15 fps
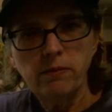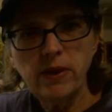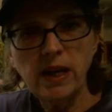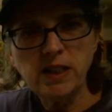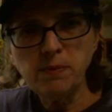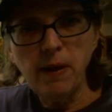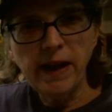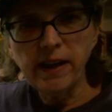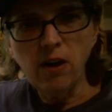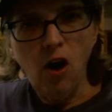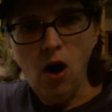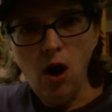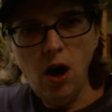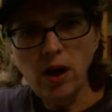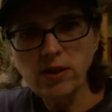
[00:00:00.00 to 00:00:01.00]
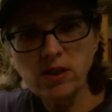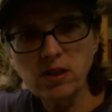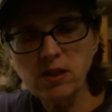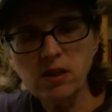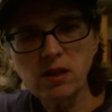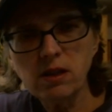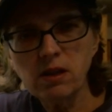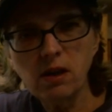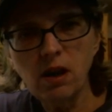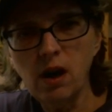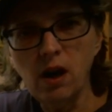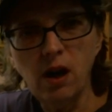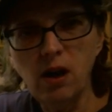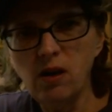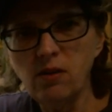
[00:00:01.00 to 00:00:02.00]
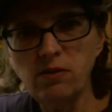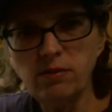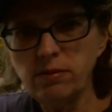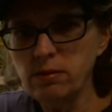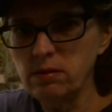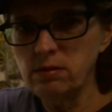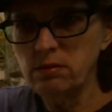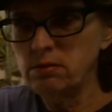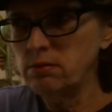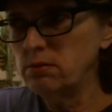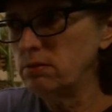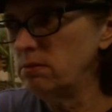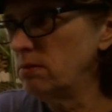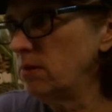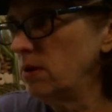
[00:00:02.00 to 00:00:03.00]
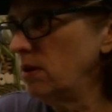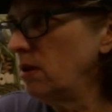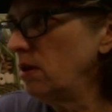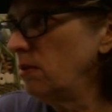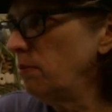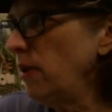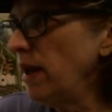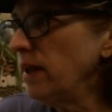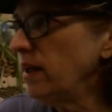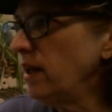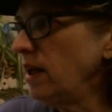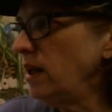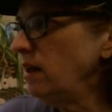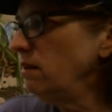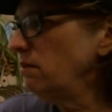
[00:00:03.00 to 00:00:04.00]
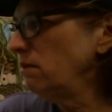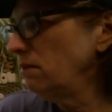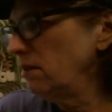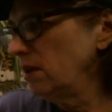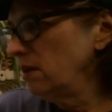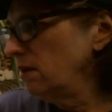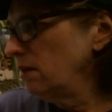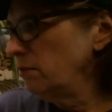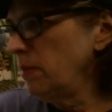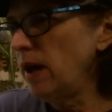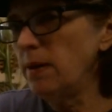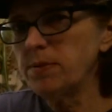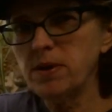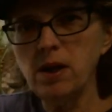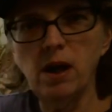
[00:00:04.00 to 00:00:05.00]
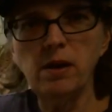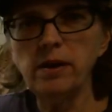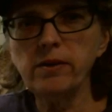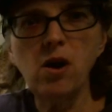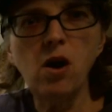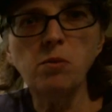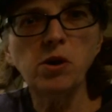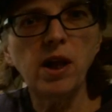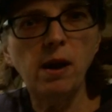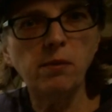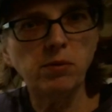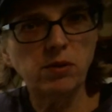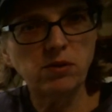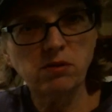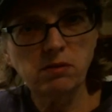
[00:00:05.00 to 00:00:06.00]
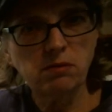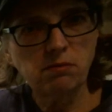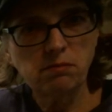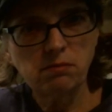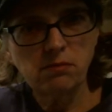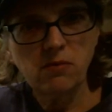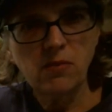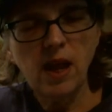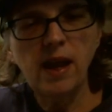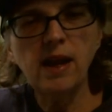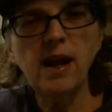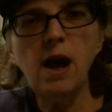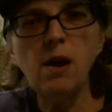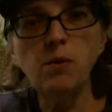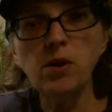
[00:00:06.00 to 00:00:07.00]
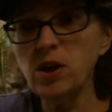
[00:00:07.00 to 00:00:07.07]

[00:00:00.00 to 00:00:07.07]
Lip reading: that's my cost of making caramel apples. And I